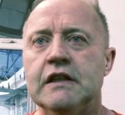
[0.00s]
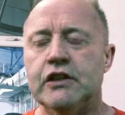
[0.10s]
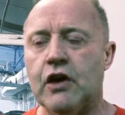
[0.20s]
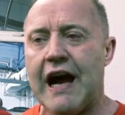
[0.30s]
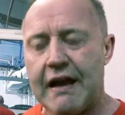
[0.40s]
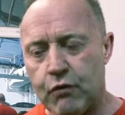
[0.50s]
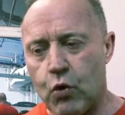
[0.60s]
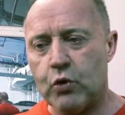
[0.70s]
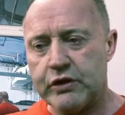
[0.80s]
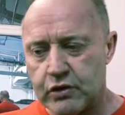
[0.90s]
You know, I've
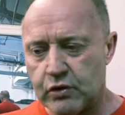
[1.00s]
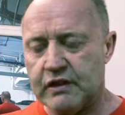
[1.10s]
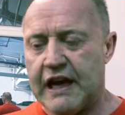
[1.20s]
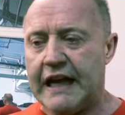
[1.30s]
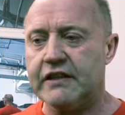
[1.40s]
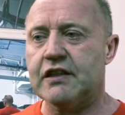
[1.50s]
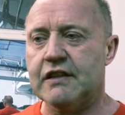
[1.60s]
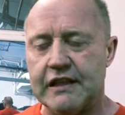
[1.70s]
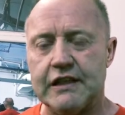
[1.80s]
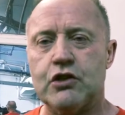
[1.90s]
always done that,
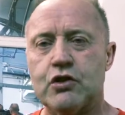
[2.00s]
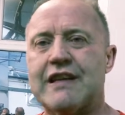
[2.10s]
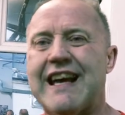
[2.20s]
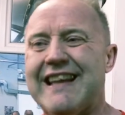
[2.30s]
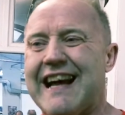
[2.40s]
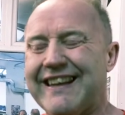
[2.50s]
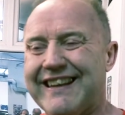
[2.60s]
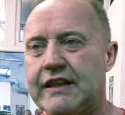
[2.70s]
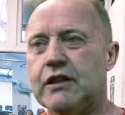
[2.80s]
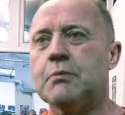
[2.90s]
and you just get that
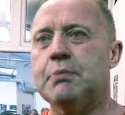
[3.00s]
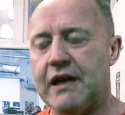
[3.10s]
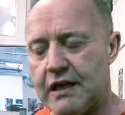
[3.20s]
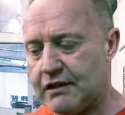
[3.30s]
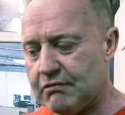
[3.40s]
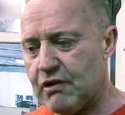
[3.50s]
little bit